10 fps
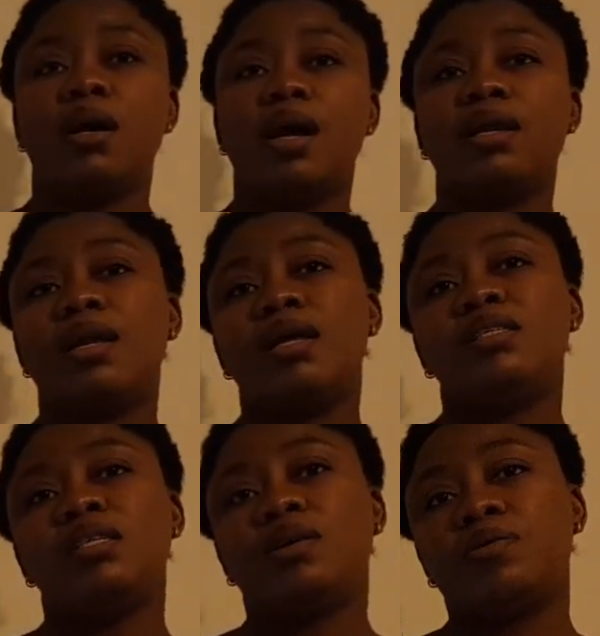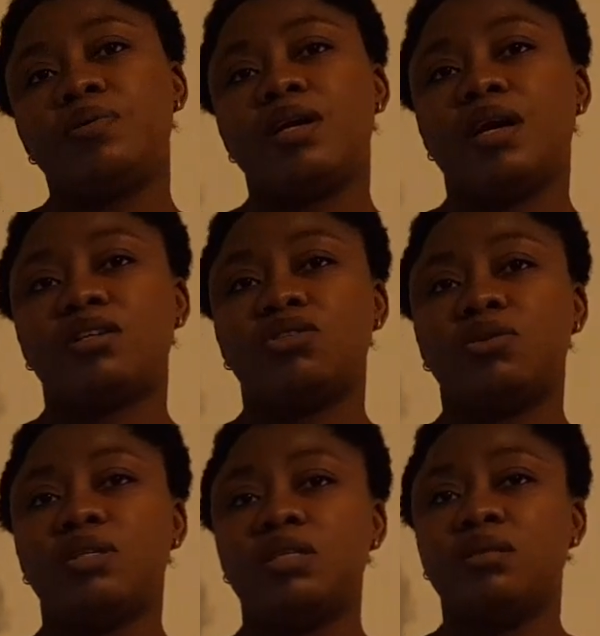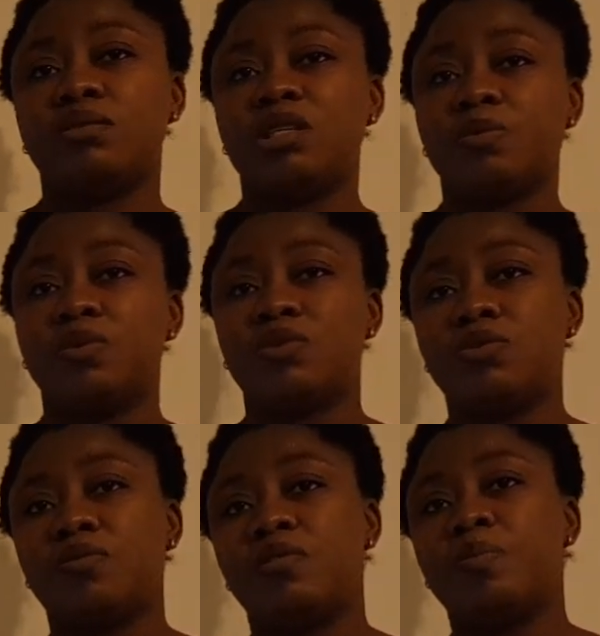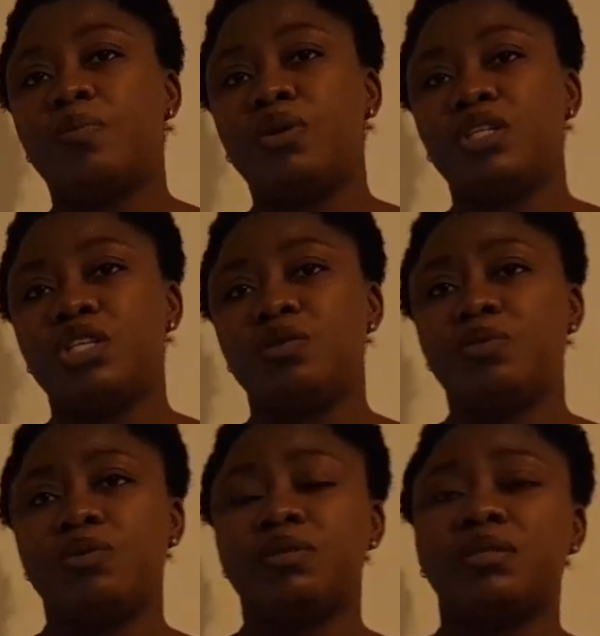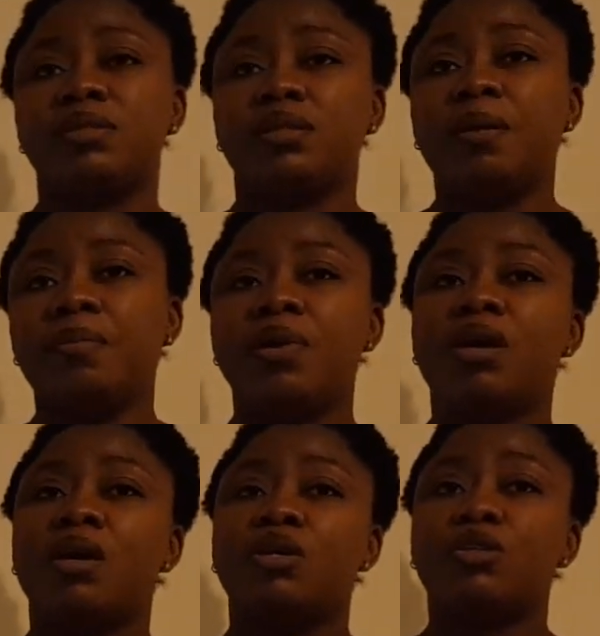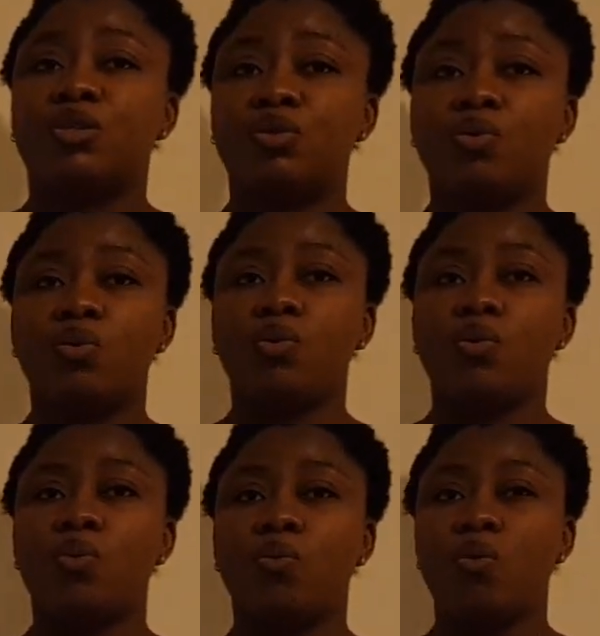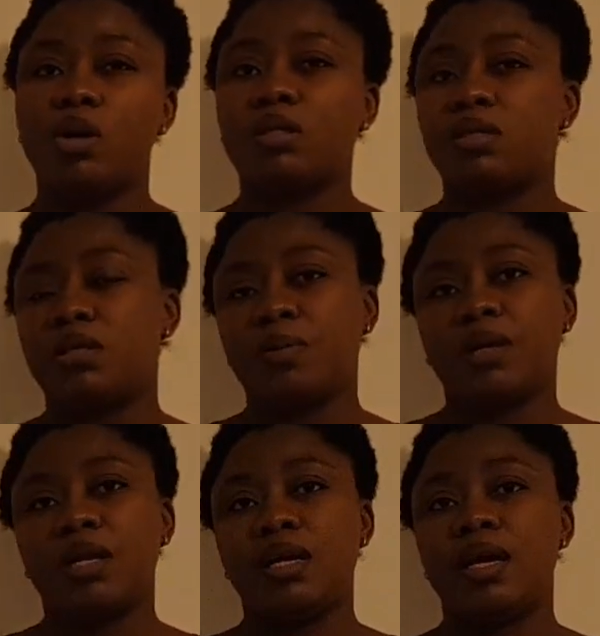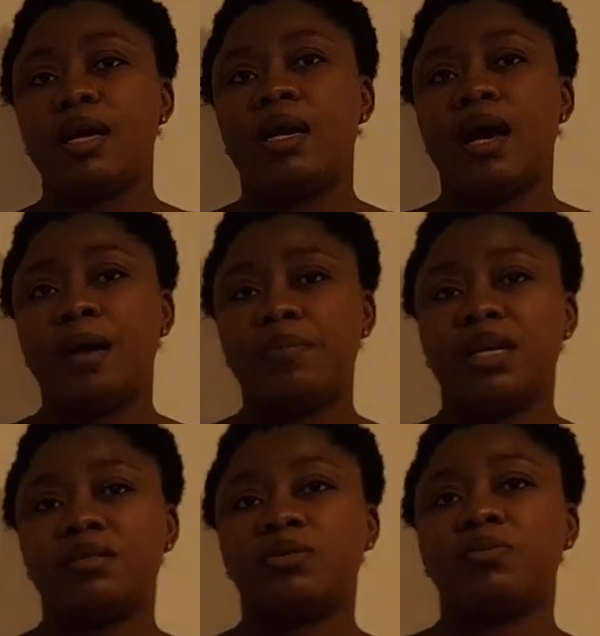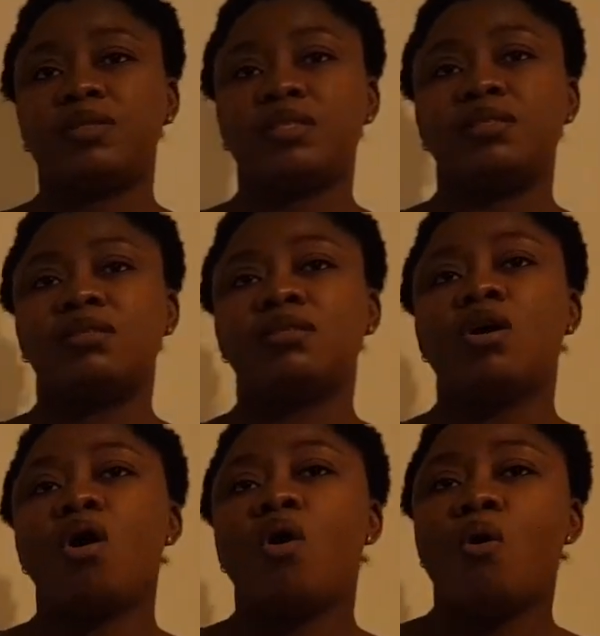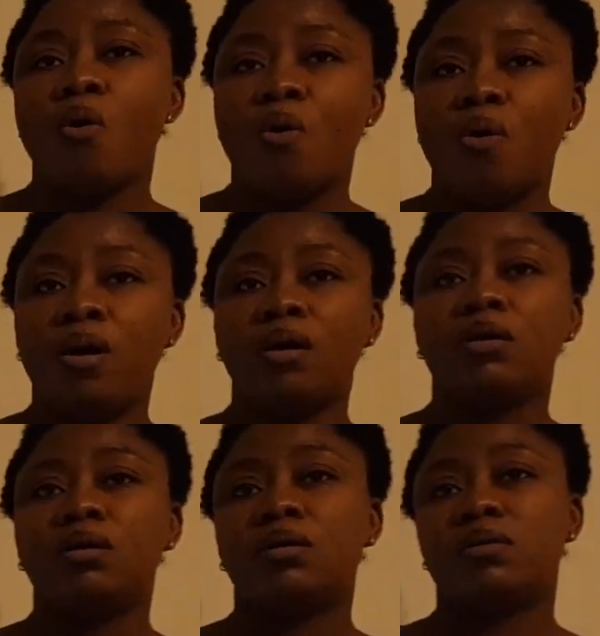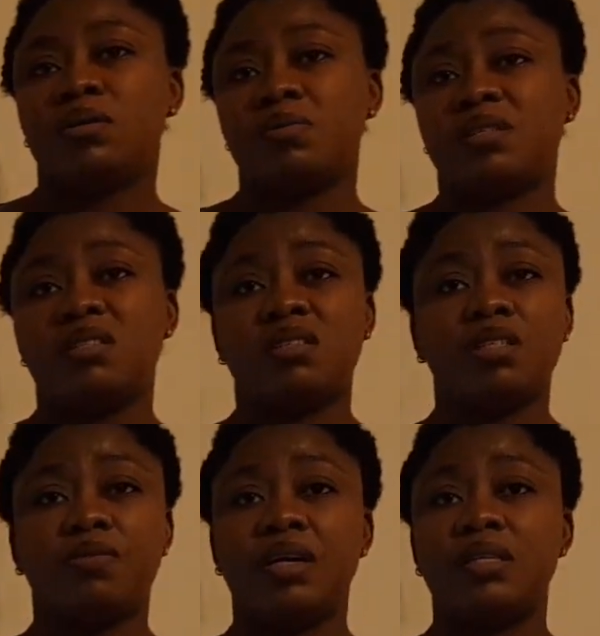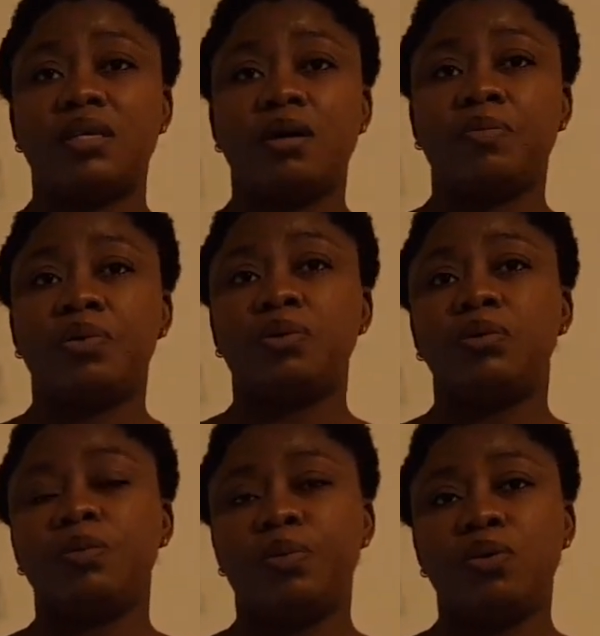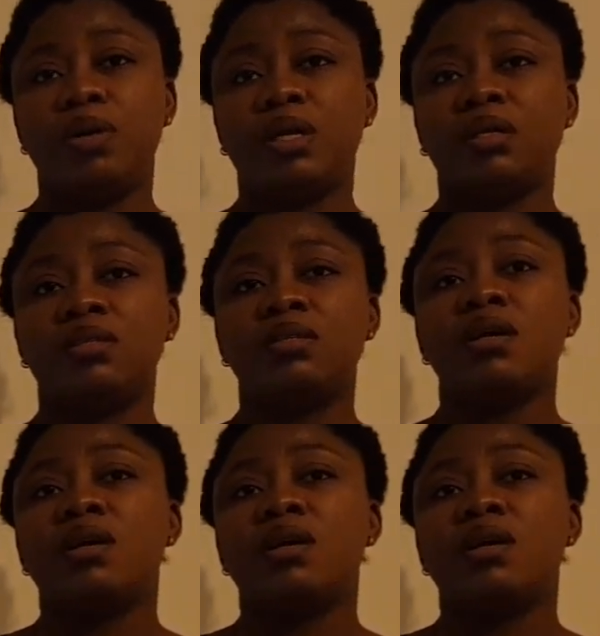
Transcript: An allergic reaction is the response of the body immune system to what is typically a harmless substance or substances, for example, the pollens.